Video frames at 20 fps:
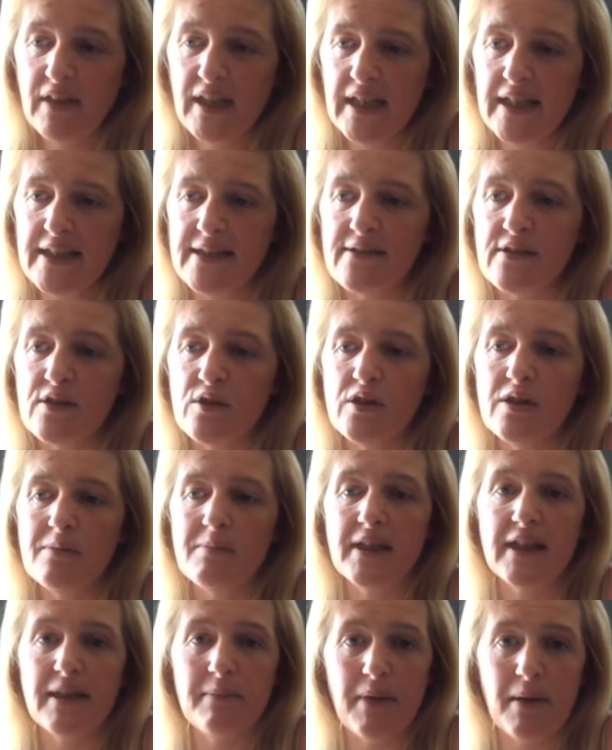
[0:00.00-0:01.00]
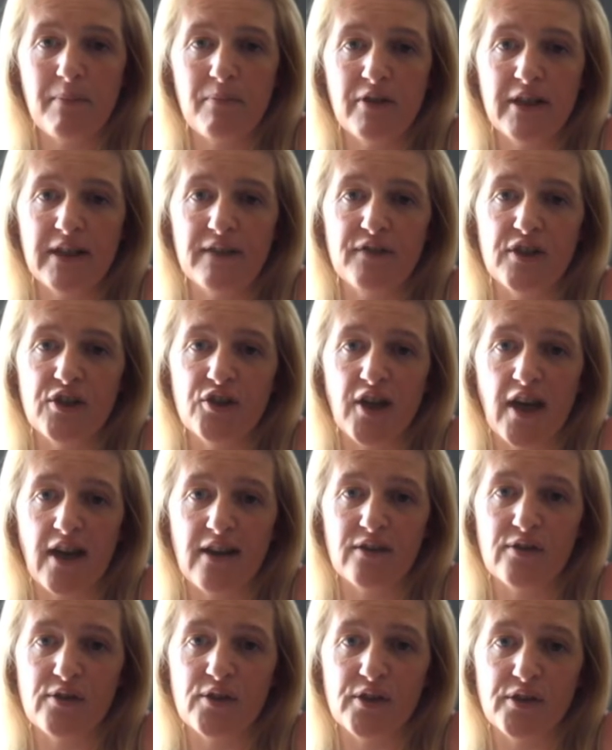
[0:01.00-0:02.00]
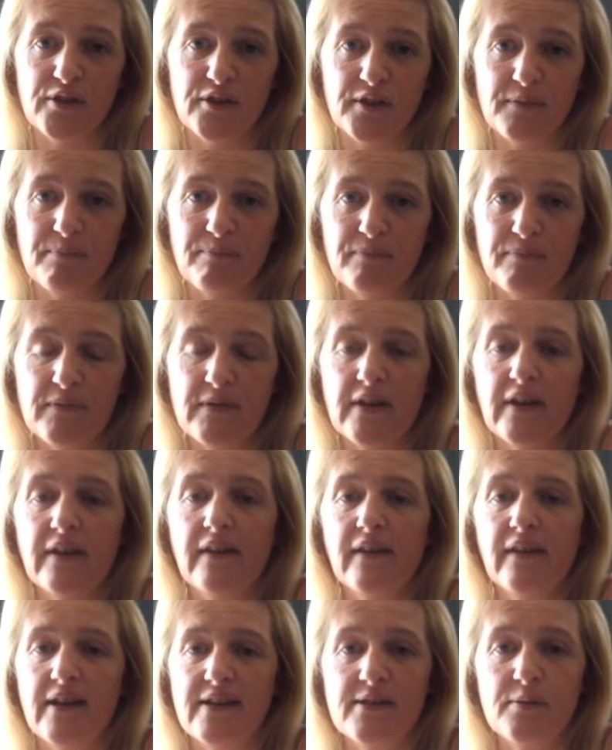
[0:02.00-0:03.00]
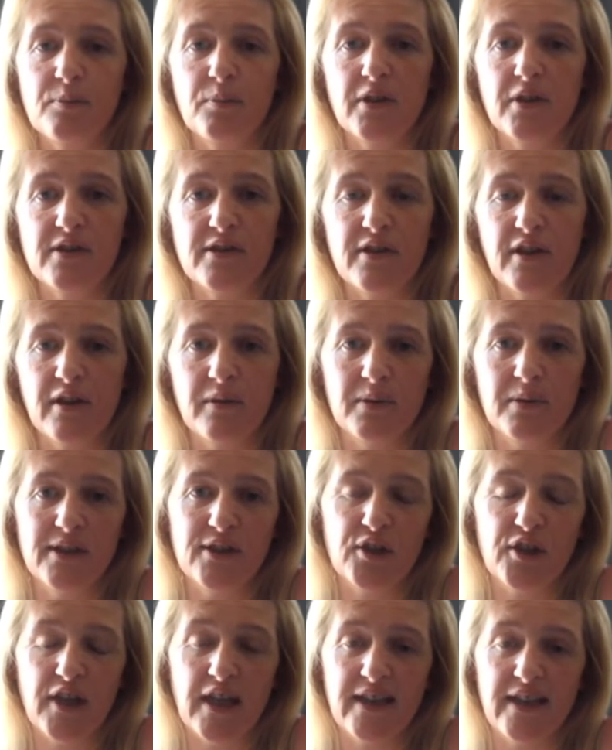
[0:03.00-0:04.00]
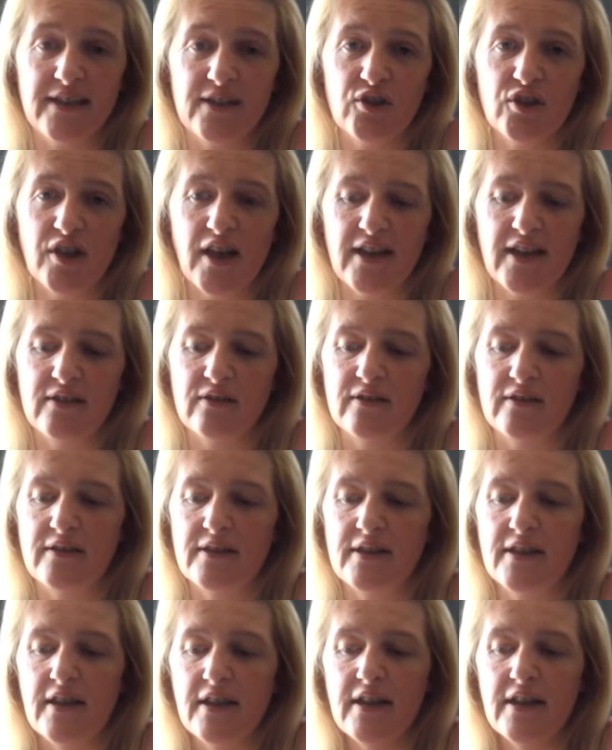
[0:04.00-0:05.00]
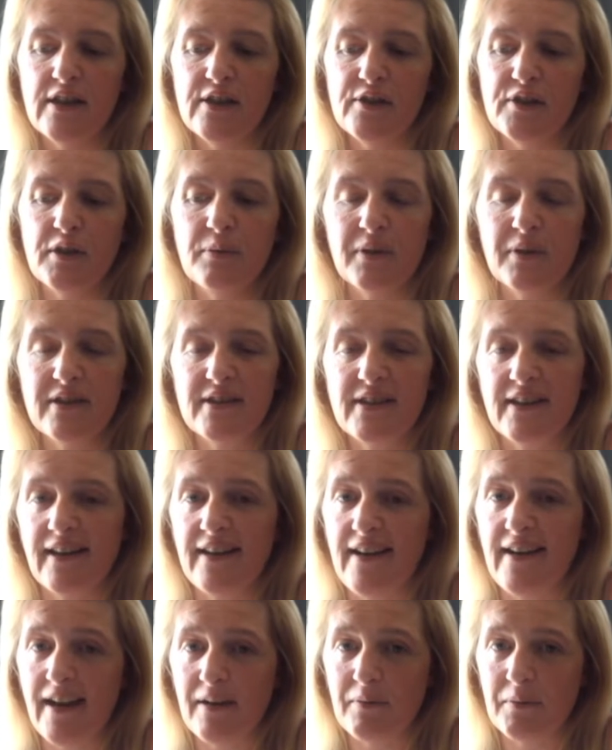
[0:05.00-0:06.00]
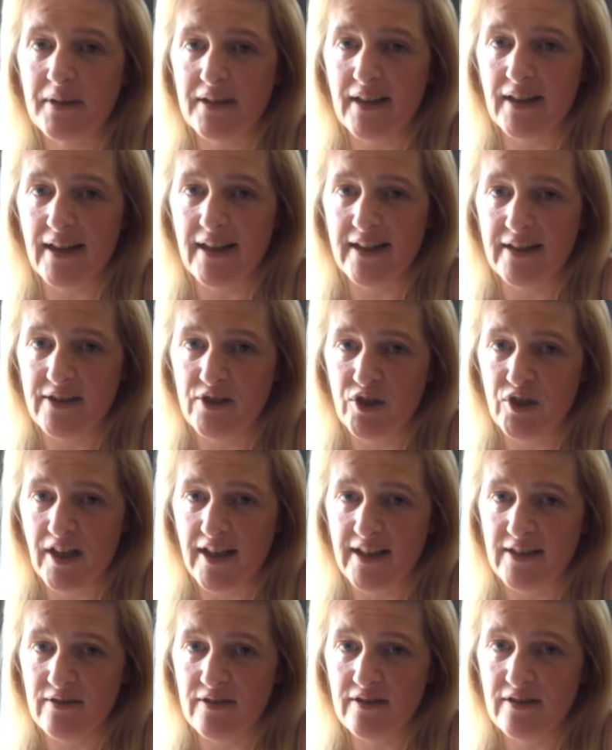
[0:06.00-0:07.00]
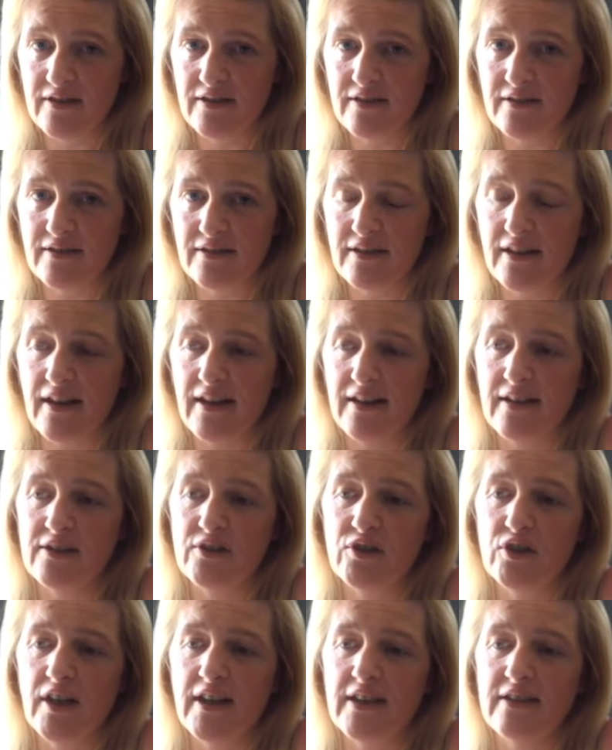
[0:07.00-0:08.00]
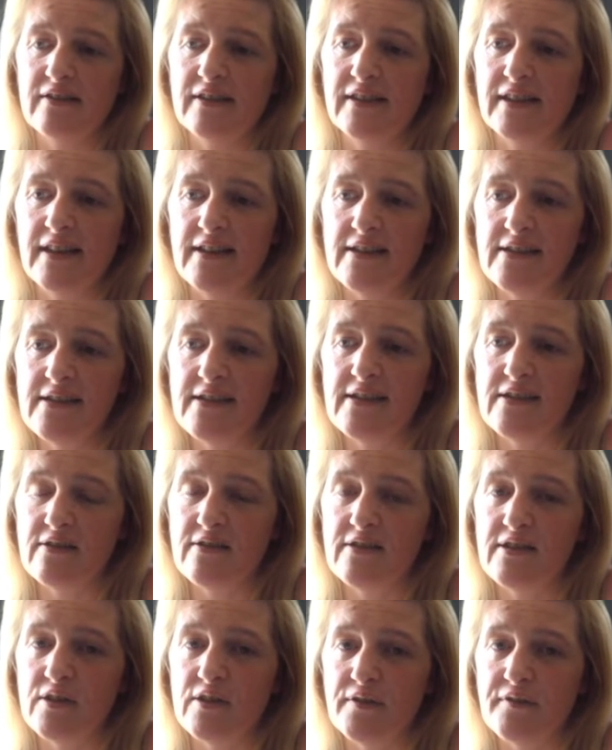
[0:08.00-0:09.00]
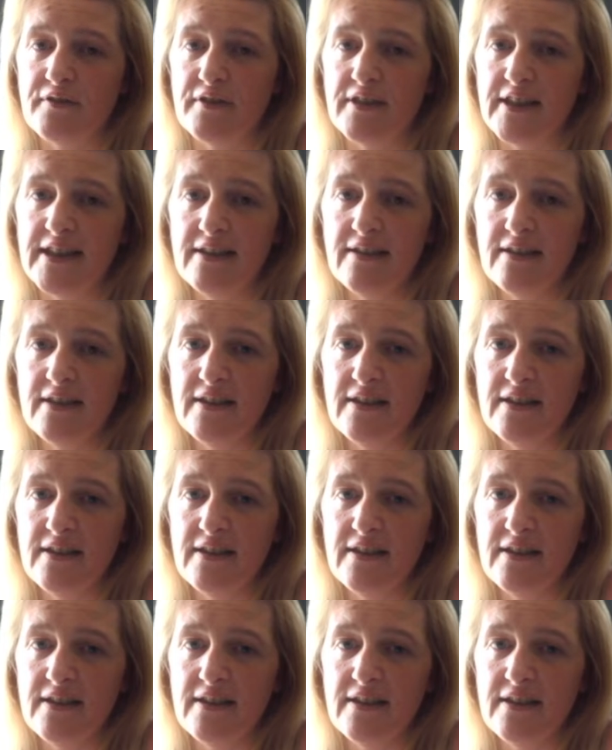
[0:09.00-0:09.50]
it's normally a memory of your childhood. That's what's known as your inner child. If you want to connect with that inner child is still suffering.